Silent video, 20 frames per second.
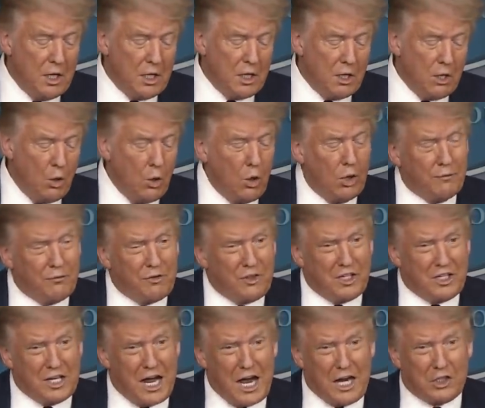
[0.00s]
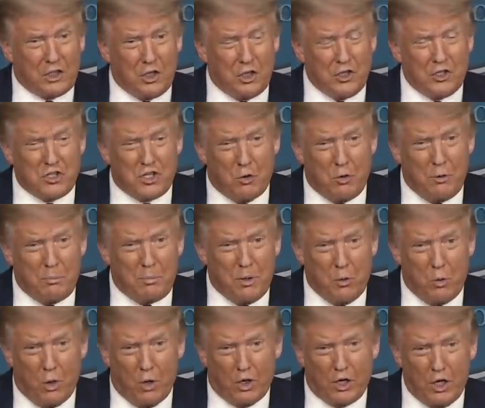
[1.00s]
uh, all of the doctors that we've
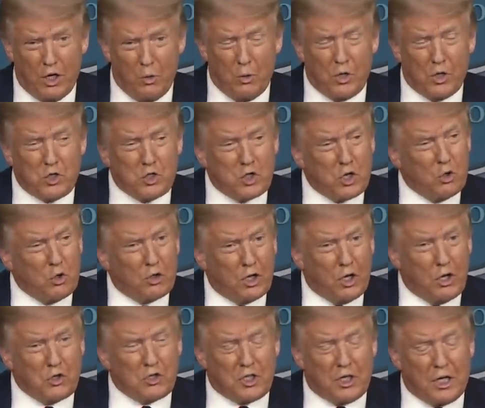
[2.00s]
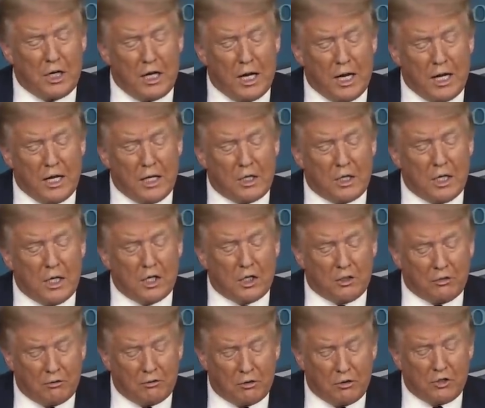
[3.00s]
been working with so closely, and
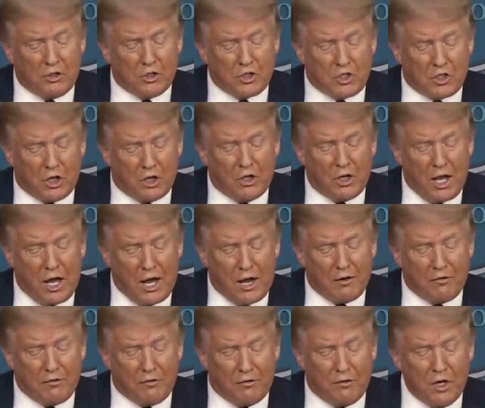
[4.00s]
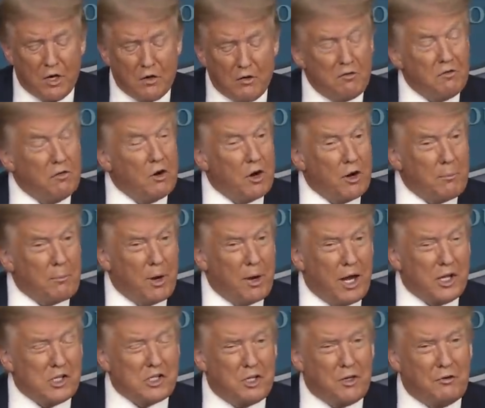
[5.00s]
it, just a lot of very
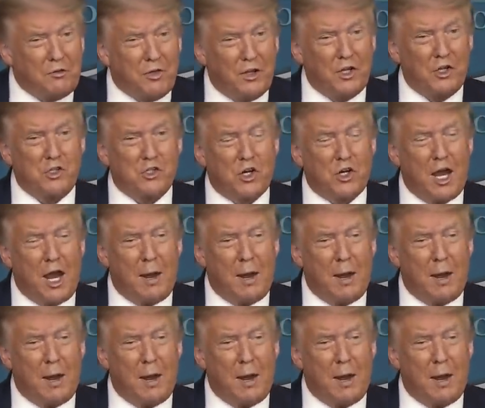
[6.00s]
positive things are